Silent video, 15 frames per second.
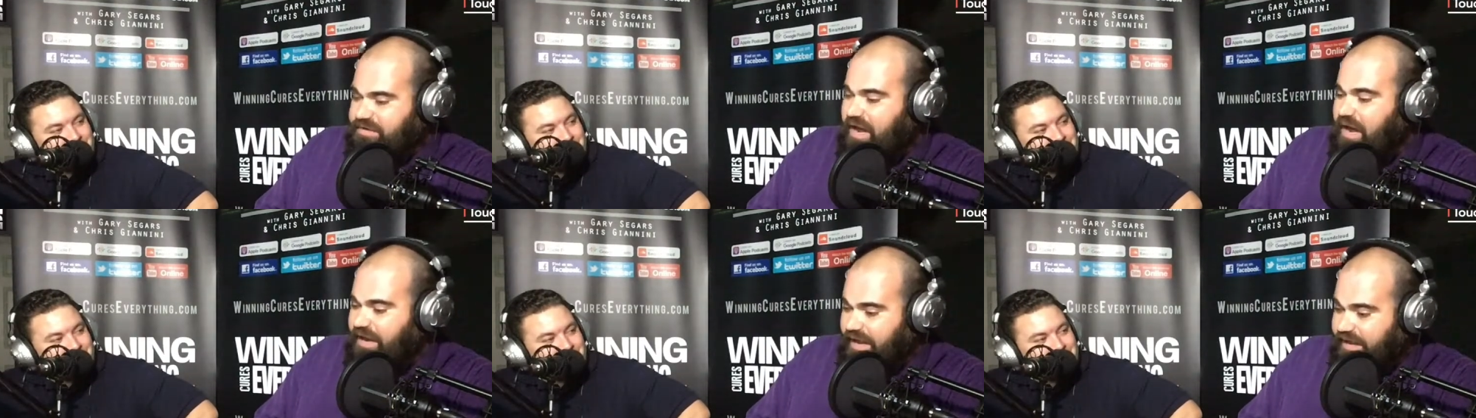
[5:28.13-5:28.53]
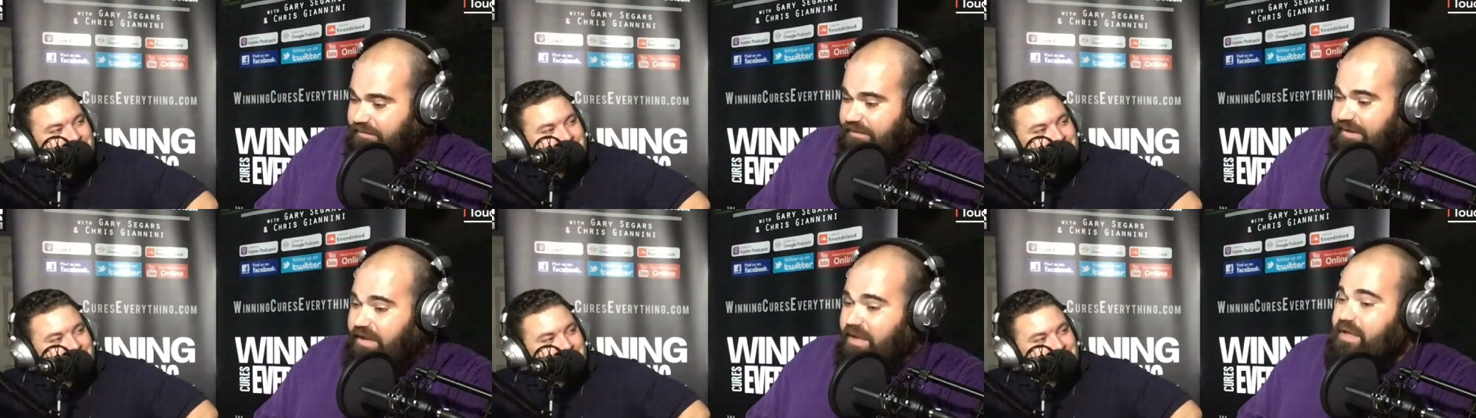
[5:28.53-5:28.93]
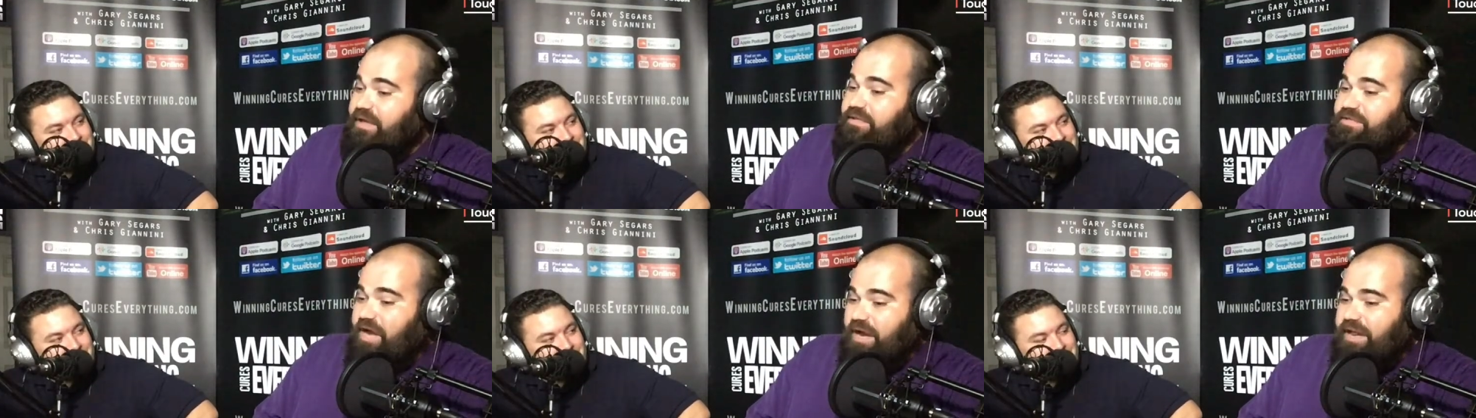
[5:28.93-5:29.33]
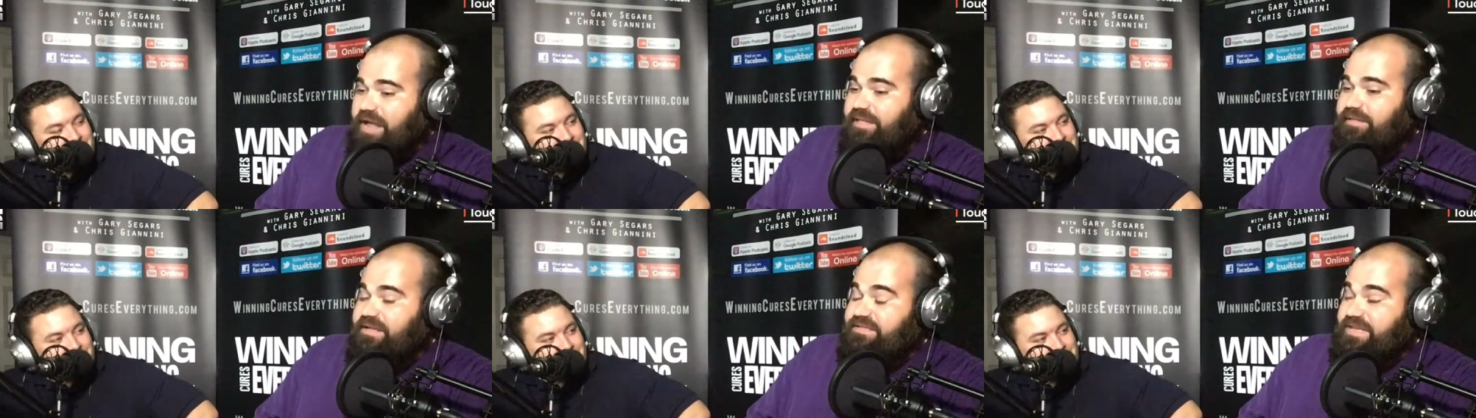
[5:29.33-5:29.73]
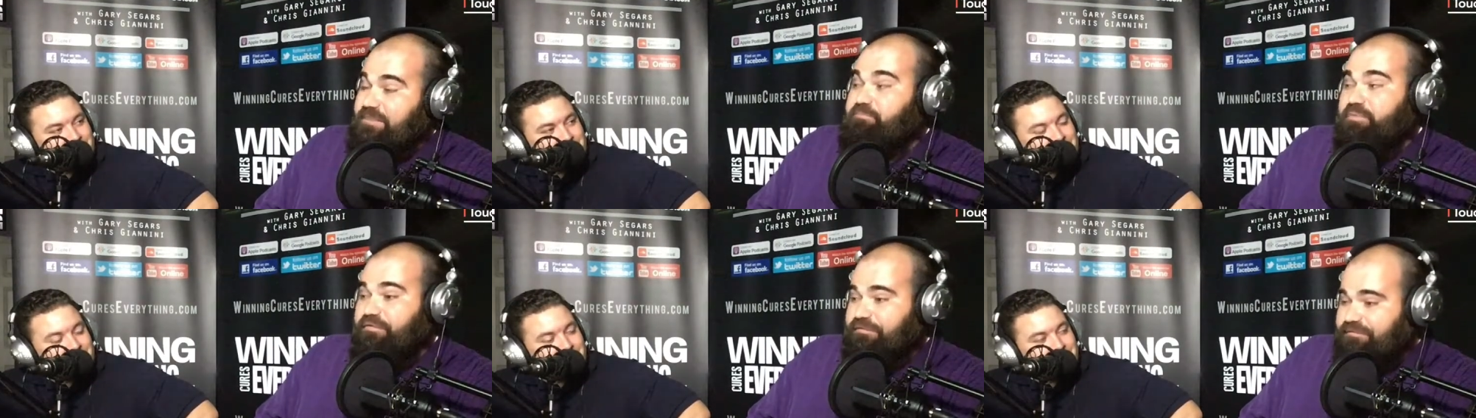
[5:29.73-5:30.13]
Speaker 1: Todd Haley. Todd Haley is a
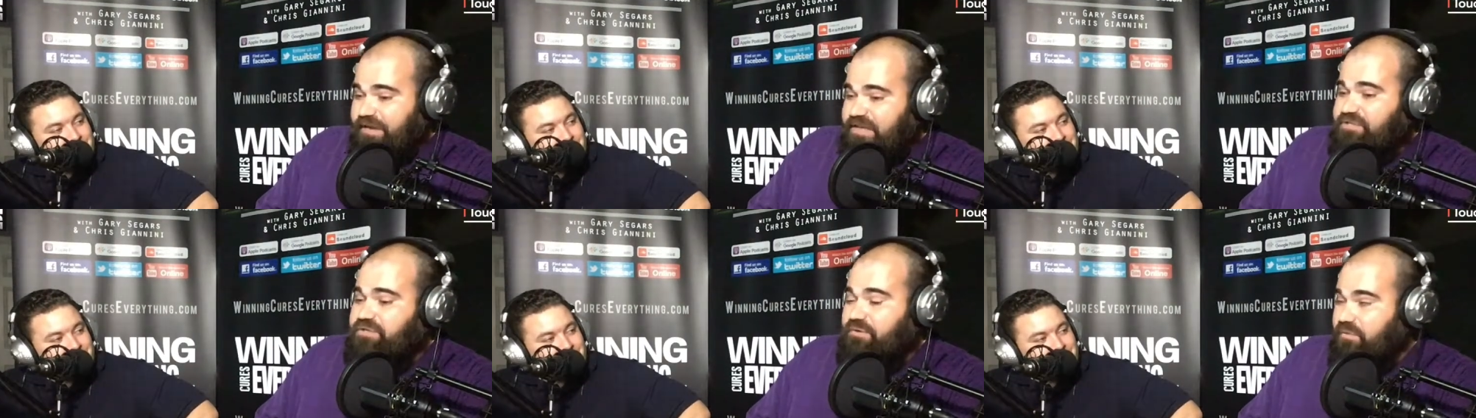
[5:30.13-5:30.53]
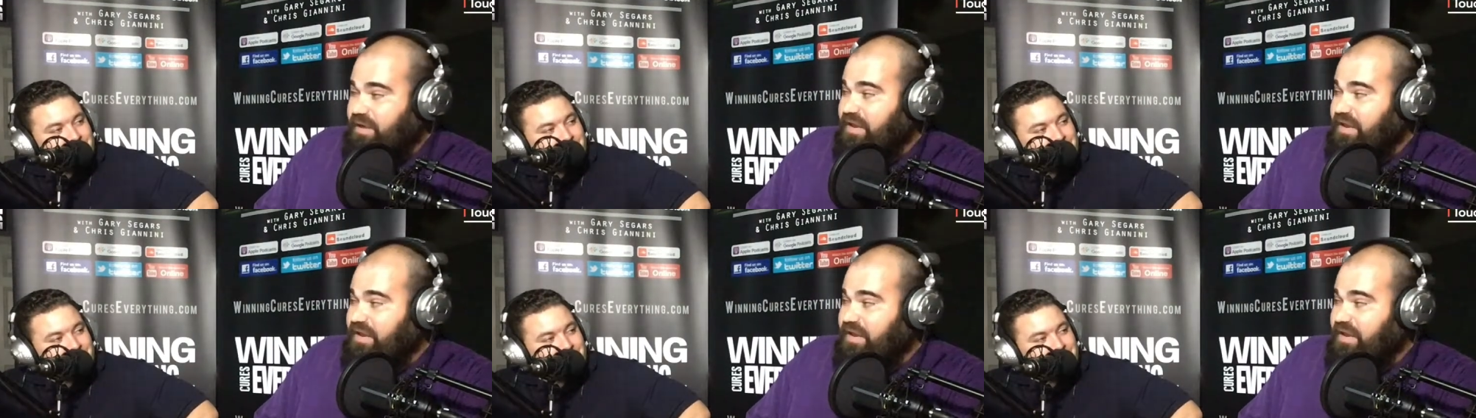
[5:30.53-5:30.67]
professional